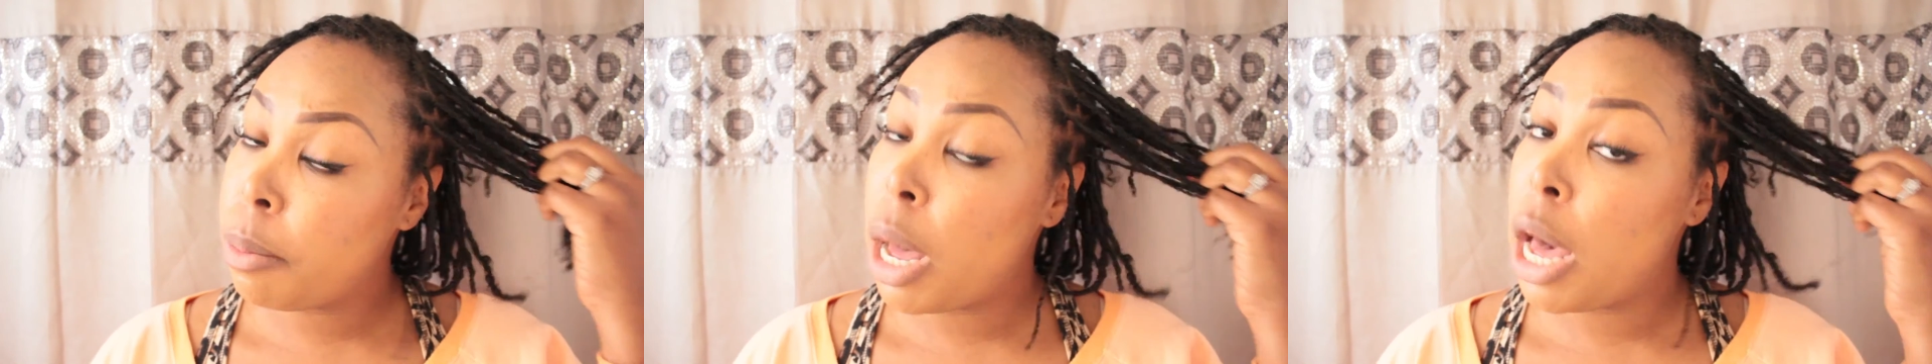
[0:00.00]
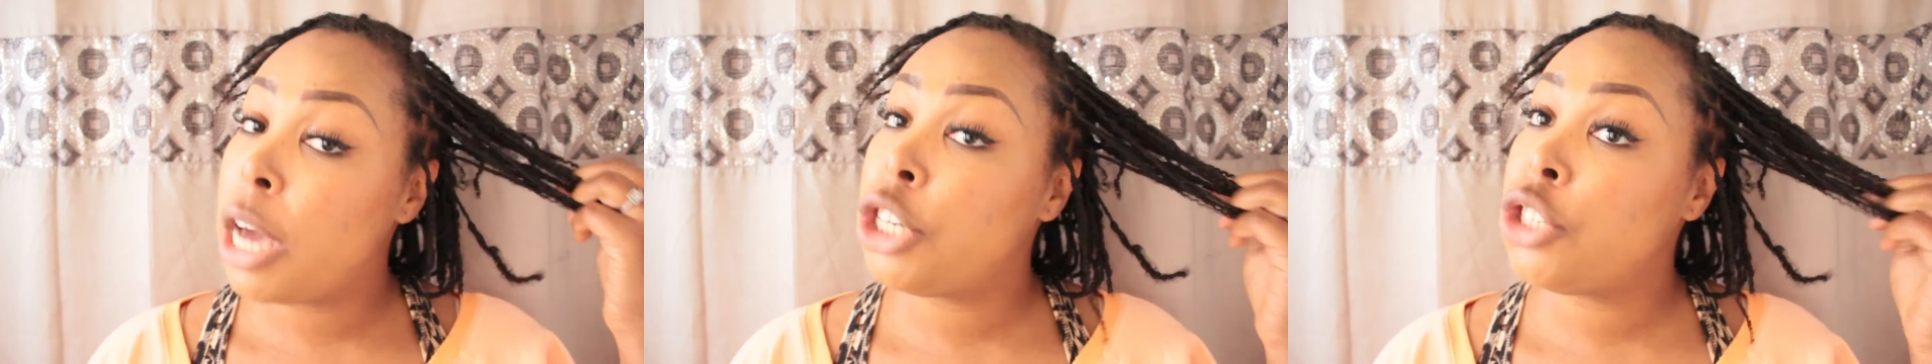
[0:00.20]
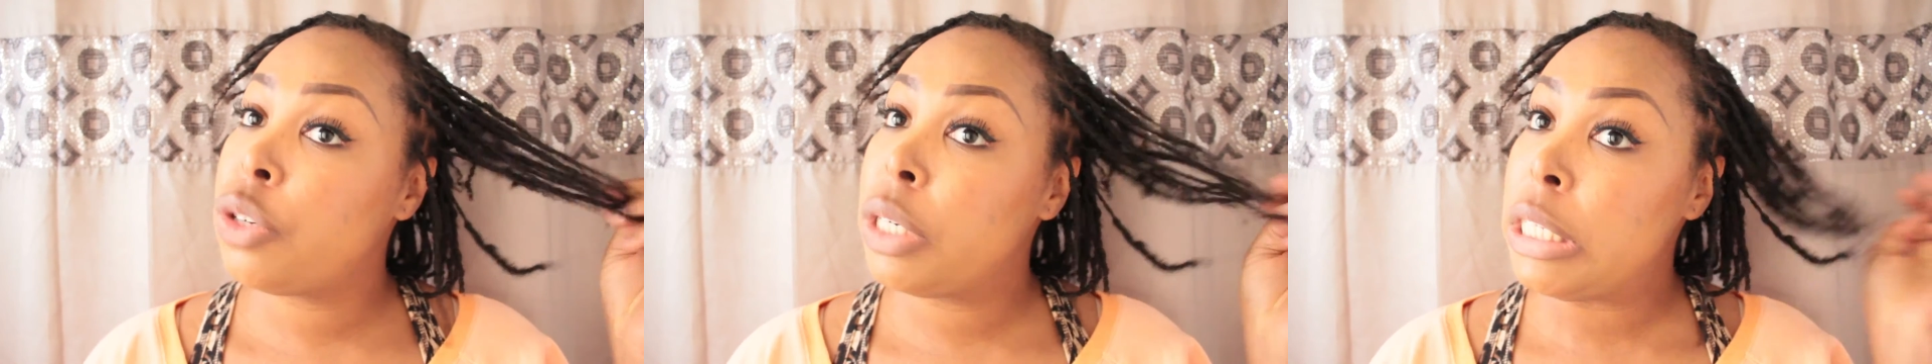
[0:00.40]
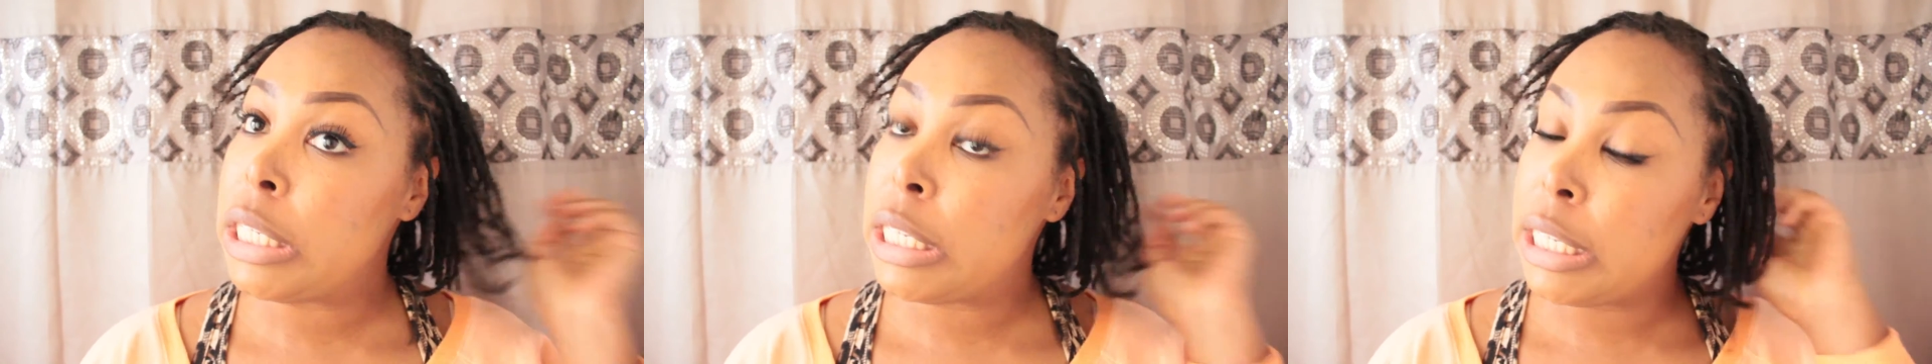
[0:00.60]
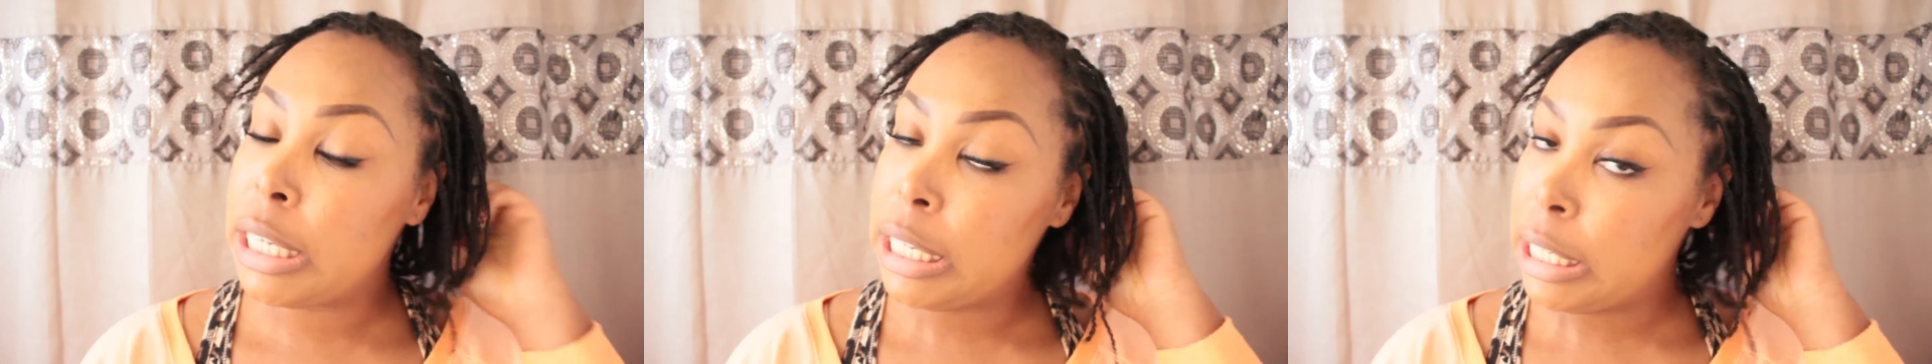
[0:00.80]

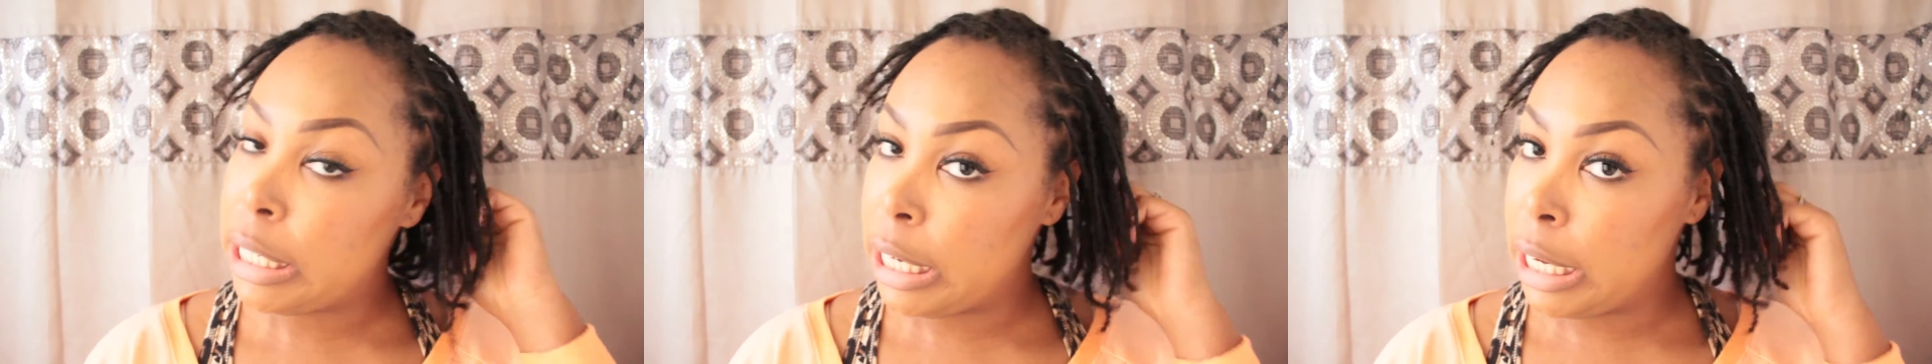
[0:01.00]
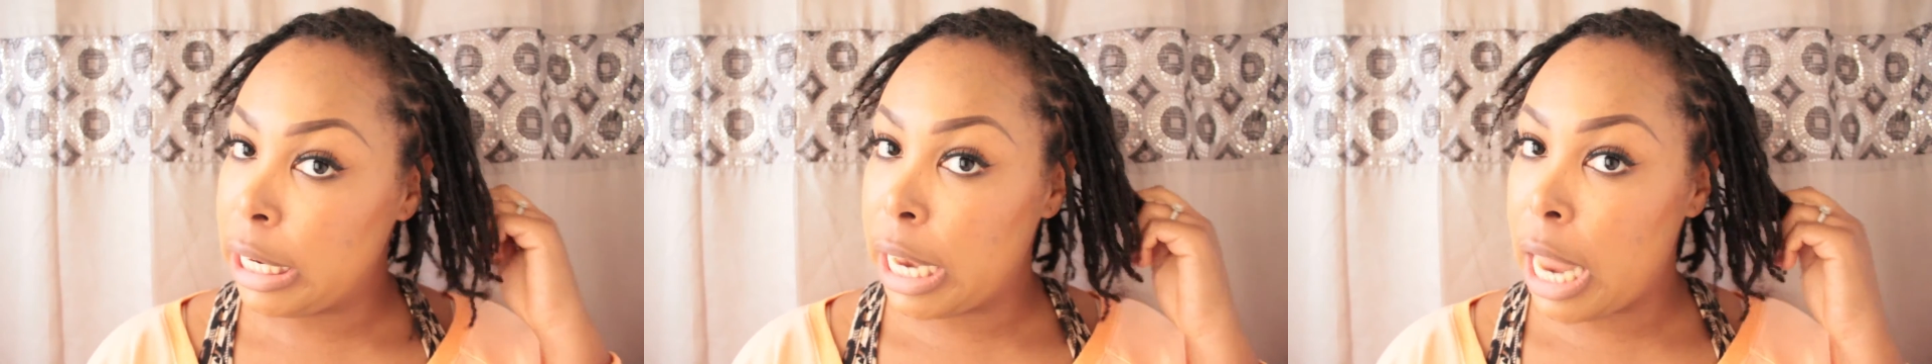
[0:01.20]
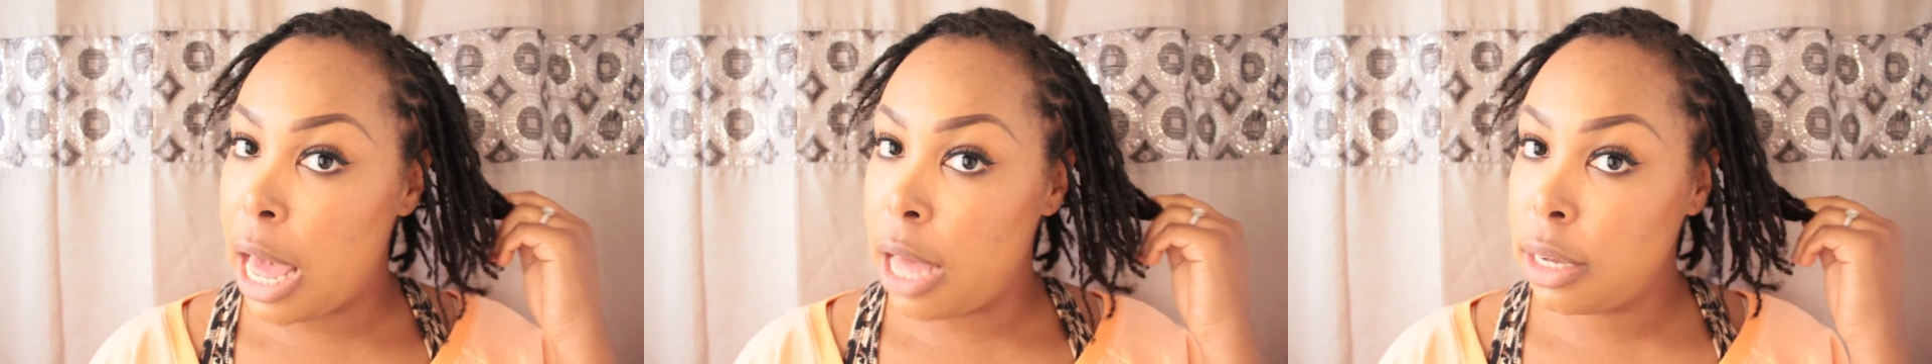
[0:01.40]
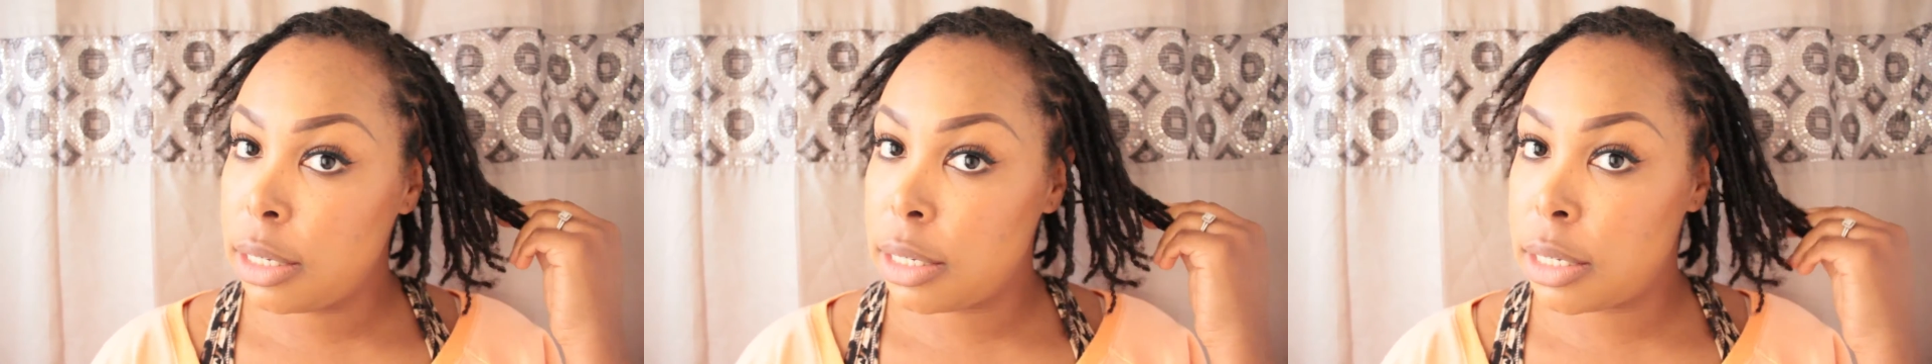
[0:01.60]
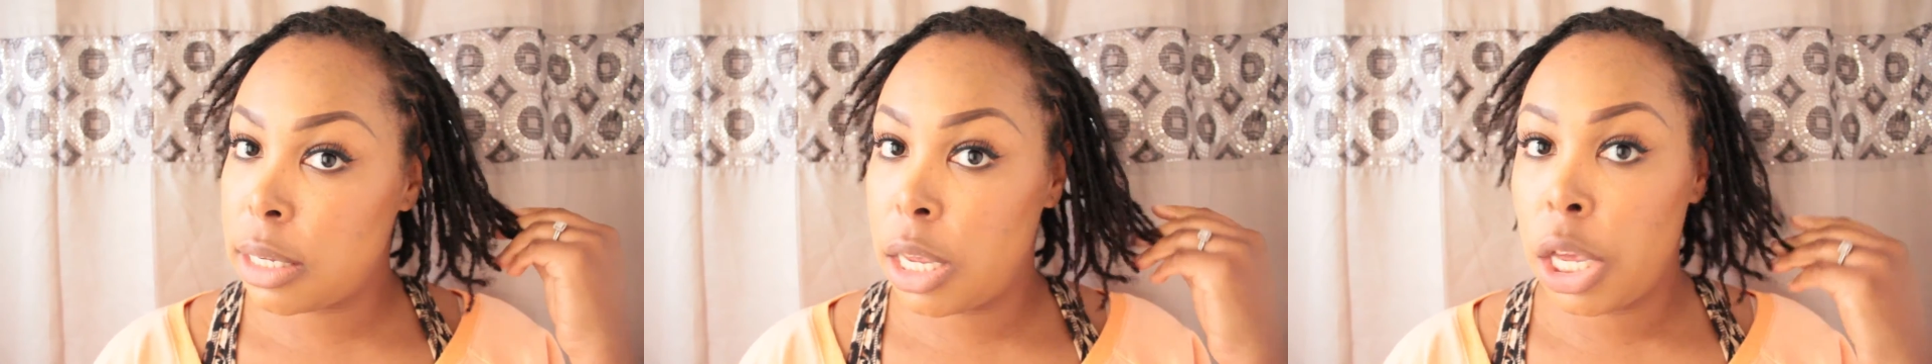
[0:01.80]
116
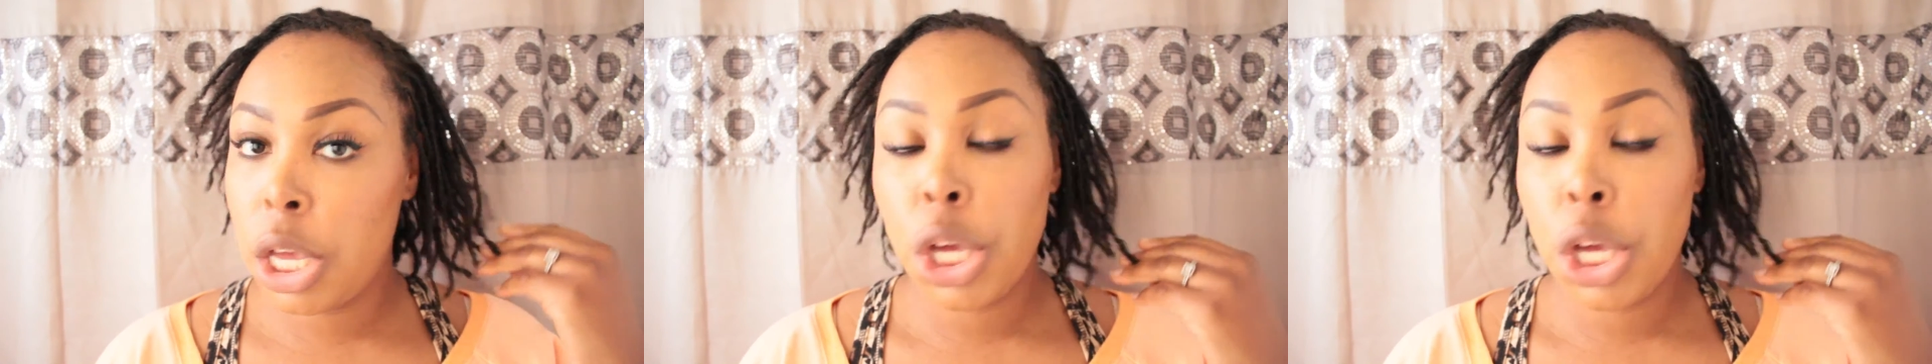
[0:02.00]
locks